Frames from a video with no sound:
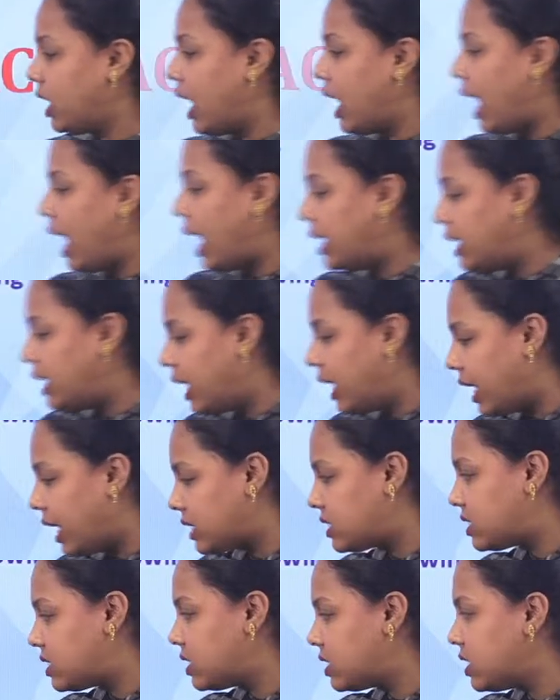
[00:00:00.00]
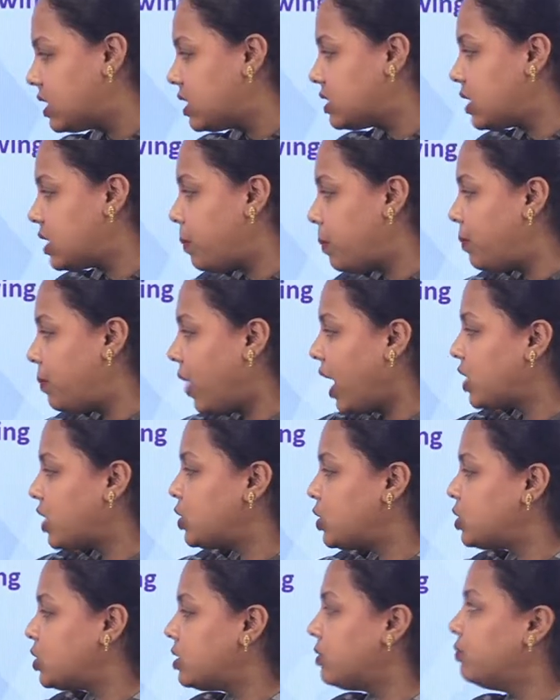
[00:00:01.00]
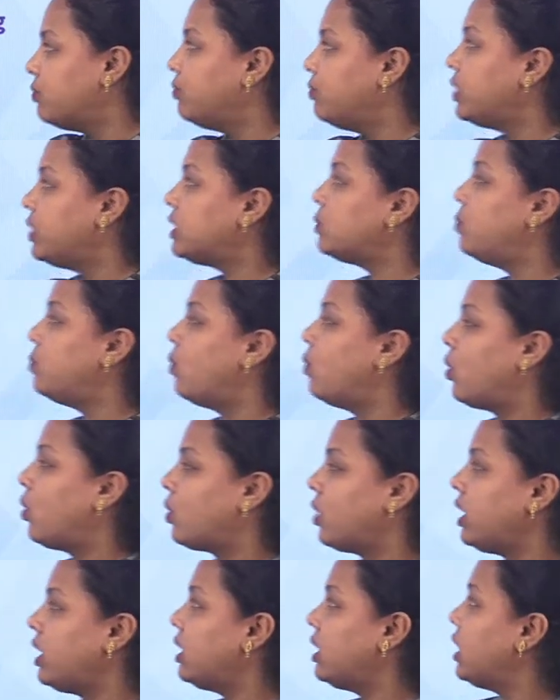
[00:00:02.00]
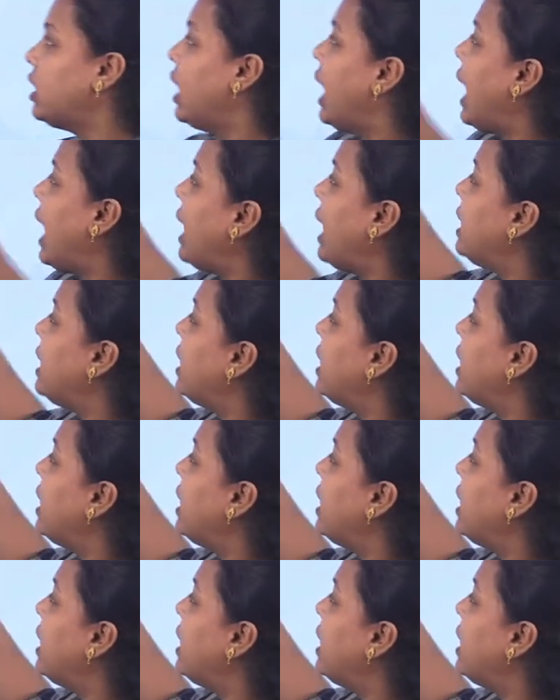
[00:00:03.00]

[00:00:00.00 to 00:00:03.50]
and next subtraction with borrowing, and